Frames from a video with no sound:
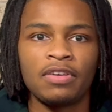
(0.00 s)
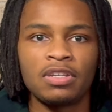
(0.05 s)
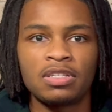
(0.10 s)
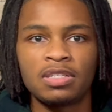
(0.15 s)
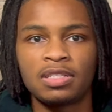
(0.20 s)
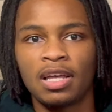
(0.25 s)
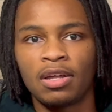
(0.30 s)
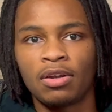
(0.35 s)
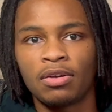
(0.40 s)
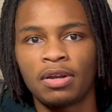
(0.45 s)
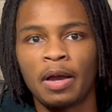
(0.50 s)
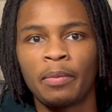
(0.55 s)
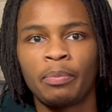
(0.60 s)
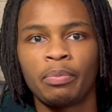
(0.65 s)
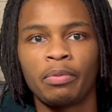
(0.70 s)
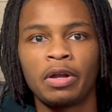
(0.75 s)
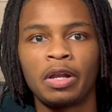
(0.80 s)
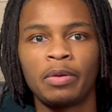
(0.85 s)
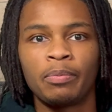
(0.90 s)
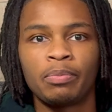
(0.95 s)
standard
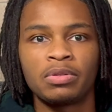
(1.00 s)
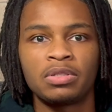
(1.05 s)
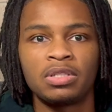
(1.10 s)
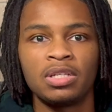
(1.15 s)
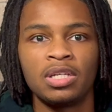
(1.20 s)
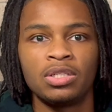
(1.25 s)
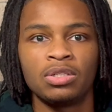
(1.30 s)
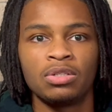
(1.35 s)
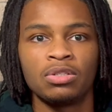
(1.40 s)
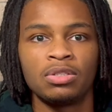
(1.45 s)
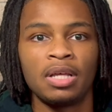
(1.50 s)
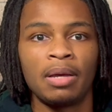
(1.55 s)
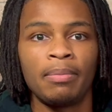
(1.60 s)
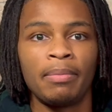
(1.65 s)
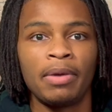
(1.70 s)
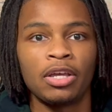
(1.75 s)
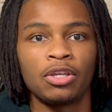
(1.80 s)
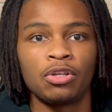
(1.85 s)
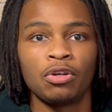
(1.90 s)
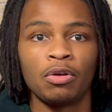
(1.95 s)
operating procedures that
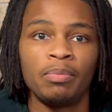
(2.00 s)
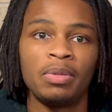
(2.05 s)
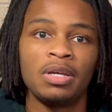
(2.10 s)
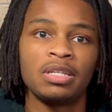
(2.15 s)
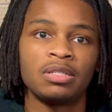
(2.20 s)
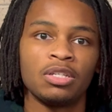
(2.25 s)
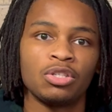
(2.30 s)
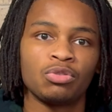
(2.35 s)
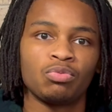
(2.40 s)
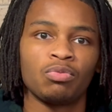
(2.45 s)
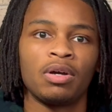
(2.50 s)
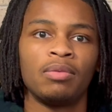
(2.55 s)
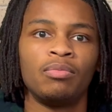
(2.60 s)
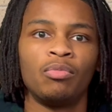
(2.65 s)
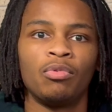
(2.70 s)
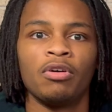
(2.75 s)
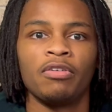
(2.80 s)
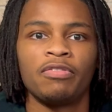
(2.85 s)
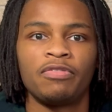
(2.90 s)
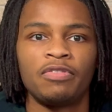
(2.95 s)
make your business run
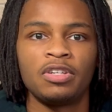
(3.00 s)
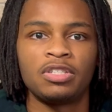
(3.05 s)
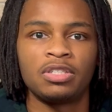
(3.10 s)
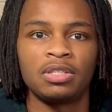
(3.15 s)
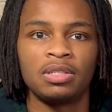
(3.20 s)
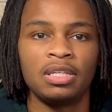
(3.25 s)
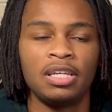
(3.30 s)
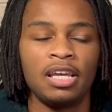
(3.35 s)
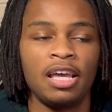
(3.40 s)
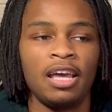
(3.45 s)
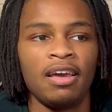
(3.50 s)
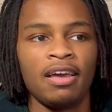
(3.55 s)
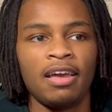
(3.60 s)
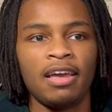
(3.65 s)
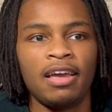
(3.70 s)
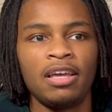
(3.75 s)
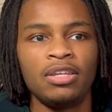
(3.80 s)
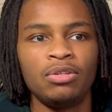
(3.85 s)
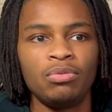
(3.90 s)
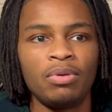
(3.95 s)
more efficiently.
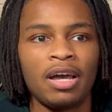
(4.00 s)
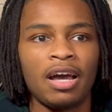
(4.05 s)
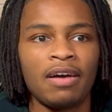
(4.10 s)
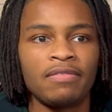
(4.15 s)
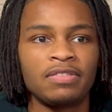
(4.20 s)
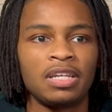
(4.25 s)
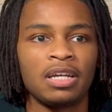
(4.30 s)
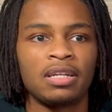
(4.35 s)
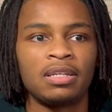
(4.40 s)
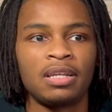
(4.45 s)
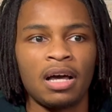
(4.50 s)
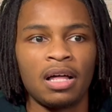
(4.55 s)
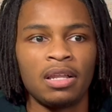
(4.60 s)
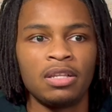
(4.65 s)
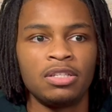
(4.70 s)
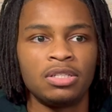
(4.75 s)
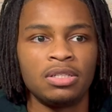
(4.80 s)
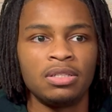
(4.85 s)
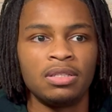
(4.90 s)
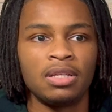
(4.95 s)
And you have
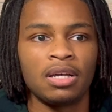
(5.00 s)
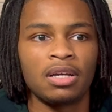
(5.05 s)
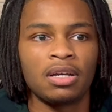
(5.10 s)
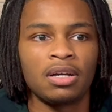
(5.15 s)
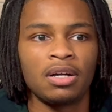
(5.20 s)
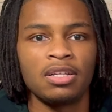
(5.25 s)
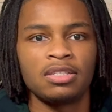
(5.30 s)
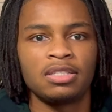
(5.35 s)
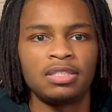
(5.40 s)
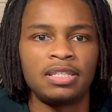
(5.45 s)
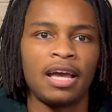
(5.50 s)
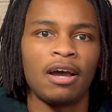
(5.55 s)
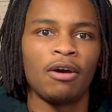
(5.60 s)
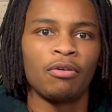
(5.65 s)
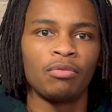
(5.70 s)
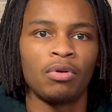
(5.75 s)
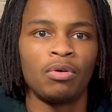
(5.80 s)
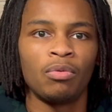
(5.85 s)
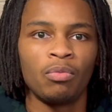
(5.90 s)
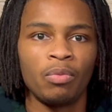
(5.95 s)
technology that cuts down
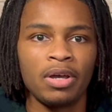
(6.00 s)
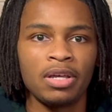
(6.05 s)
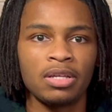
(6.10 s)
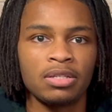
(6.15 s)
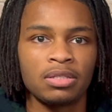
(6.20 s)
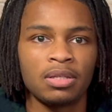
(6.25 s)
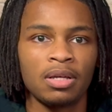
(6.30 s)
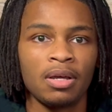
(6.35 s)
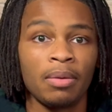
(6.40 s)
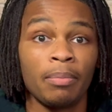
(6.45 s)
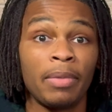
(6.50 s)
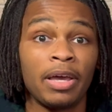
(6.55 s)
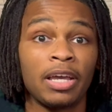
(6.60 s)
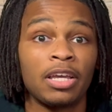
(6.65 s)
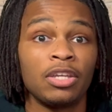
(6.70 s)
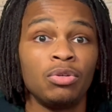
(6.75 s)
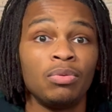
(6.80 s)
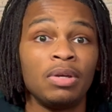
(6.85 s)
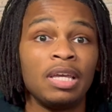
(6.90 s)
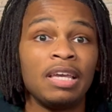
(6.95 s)
on waste,
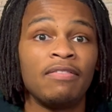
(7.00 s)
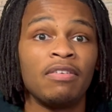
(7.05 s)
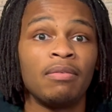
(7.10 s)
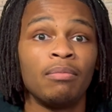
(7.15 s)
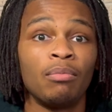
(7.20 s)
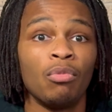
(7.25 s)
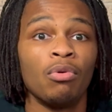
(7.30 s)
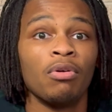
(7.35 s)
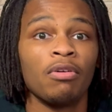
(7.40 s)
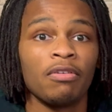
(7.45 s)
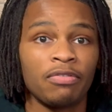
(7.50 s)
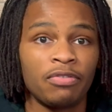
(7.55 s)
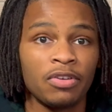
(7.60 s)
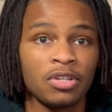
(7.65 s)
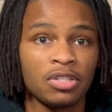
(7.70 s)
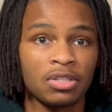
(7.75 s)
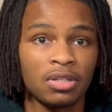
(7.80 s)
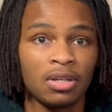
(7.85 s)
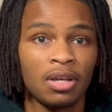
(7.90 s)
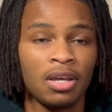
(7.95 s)
making you even more
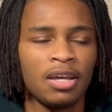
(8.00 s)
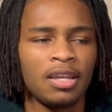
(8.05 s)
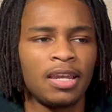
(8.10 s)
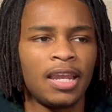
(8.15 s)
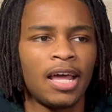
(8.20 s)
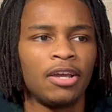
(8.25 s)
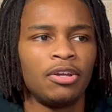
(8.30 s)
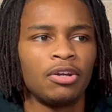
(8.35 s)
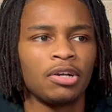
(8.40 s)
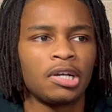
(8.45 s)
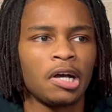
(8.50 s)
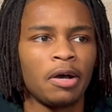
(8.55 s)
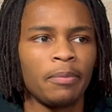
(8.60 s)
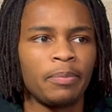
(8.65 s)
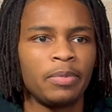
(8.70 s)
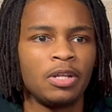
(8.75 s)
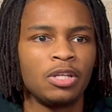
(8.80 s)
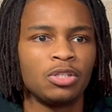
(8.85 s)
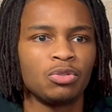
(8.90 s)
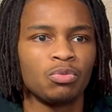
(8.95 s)
efficient. Now your
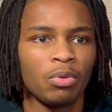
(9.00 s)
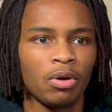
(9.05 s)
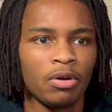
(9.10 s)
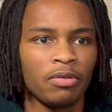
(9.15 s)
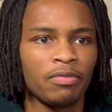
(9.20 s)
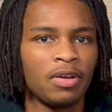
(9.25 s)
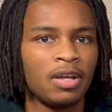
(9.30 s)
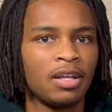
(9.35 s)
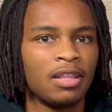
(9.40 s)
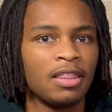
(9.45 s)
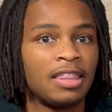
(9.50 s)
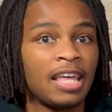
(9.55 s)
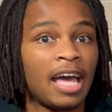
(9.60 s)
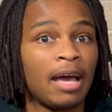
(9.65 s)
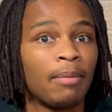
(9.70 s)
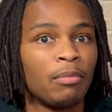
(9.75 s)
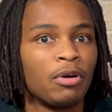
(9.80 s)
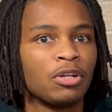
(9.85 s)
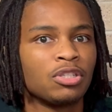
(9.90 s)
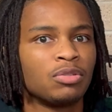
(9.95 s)
company is worth that
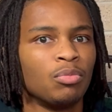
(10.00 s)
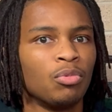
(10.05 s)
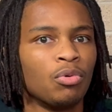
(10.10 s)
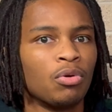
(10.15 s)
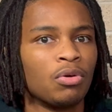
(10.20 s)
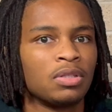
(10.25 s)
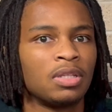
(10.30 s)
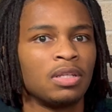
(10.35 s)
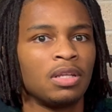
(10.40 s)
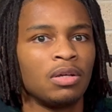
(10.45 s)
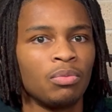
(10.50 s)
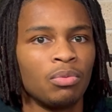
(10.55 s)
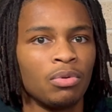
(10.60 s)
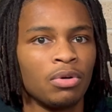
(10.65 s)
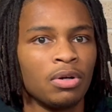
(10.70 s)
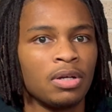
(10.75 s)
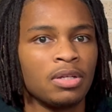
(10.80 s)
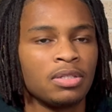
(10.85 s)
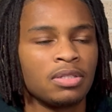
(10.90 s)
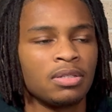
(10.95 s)
much more than it
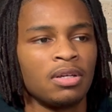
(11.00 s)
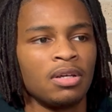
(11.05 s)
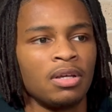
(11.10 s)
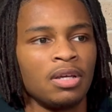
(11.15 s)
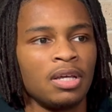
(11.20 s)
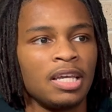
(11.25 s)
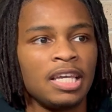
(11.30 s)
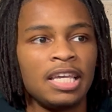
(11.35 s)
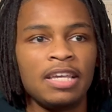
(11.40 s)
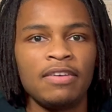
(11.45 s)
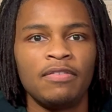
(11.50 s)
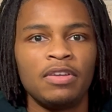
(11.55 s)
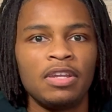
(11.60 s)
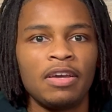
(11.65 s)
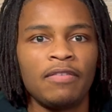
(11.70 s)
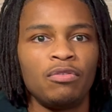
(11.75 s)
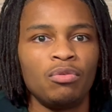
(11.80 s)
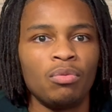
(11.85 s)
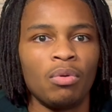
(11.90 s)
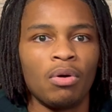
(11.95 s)
was even
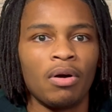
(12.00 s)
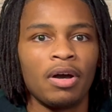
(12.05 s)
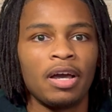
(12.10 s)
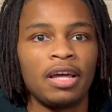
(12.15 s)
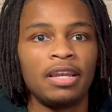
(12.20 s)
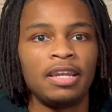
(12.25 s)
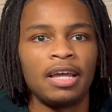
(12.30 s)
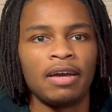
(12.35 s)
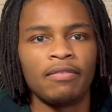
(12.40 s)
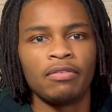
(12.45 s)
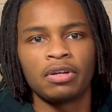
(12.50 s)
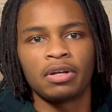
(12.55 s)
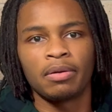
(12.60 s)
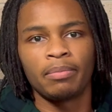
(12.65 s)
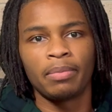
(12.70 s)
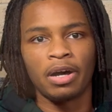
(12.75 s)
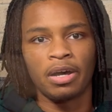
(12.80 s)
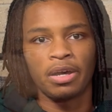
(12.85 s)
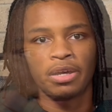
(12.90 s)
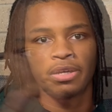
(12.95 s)
if you all had never
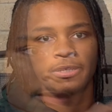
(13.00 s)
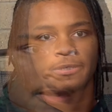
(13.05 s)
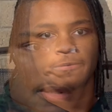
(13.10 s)
combined.